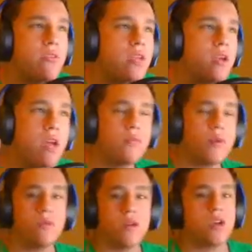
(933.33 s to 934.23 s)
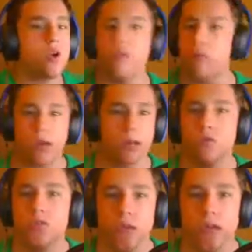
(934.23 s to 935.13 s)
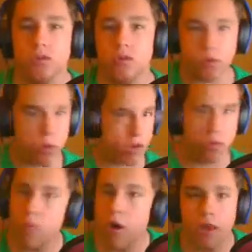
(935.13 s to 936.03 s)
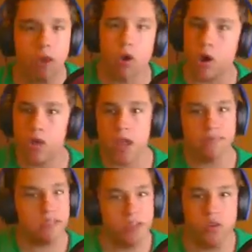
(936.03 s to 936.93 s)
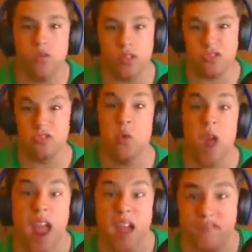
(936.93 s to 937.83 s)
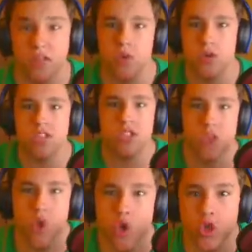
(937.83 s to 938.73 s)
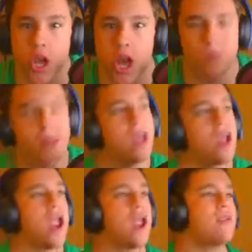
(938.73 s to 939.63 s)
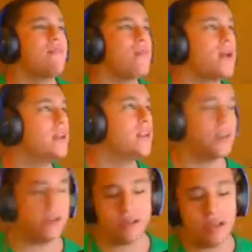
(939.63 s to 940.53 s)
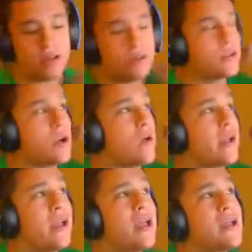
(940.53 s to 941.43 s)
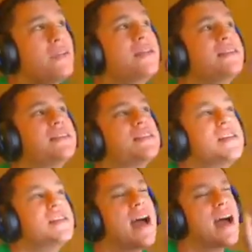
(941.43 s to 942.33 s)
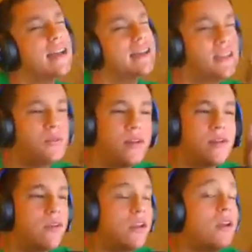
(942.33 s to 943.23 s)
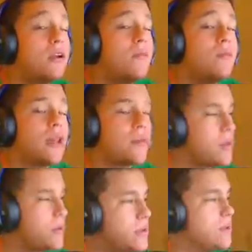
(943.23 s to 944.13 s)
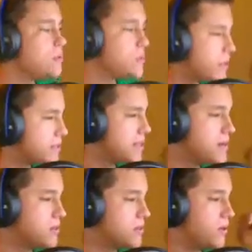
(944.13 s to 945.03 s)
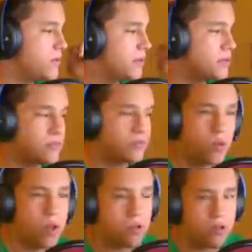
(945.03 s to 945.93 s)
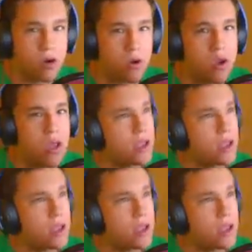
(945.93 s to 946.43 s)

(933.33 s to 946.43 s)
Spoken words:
year everybody wants, okay, we want a new Smash Bros, we want a new Mario Kart, you have to do this, you have to, it's your job. And finally Nintendo's going, let's not do it every year, but like maybe, space it out a little bit, because as we all know,